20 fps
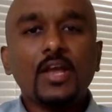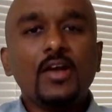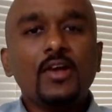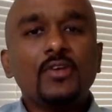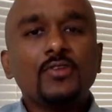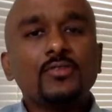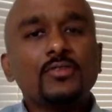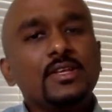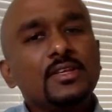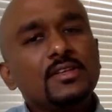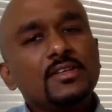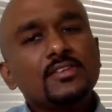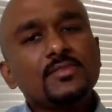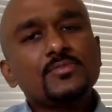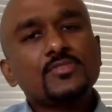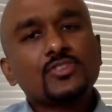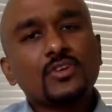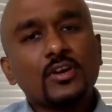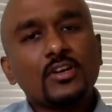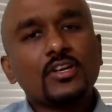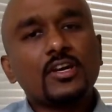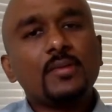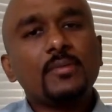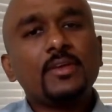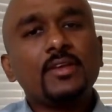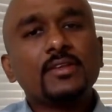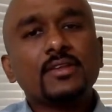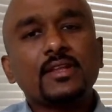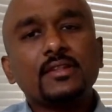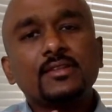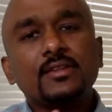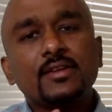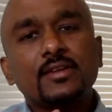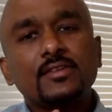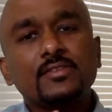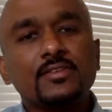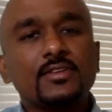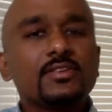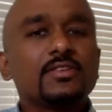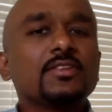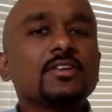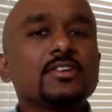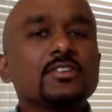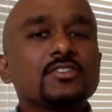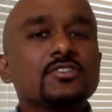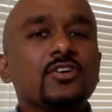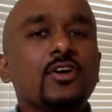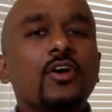So these are some shortcomings, and there is research